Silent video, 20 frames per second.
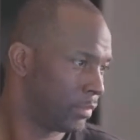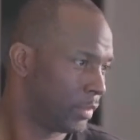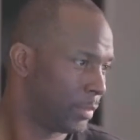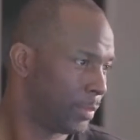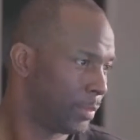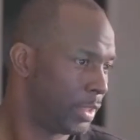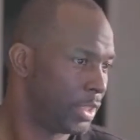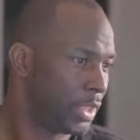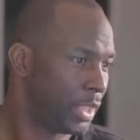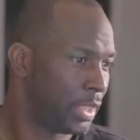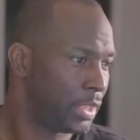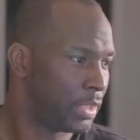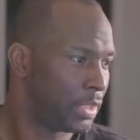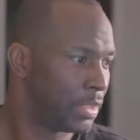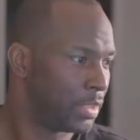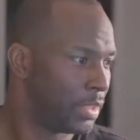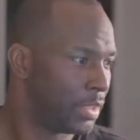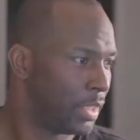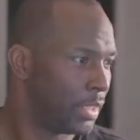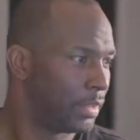any
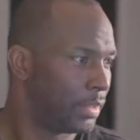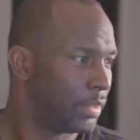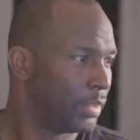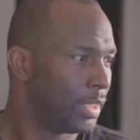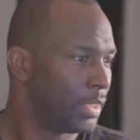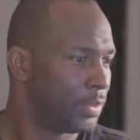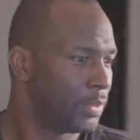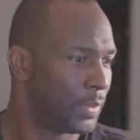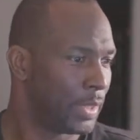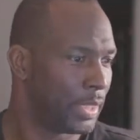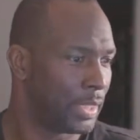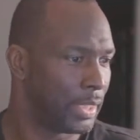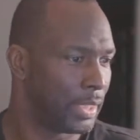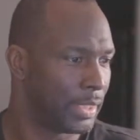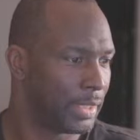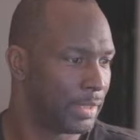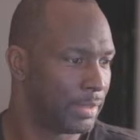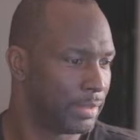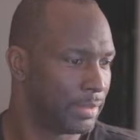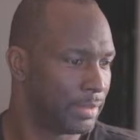changes. Yeah, that's the way I
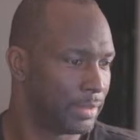like it.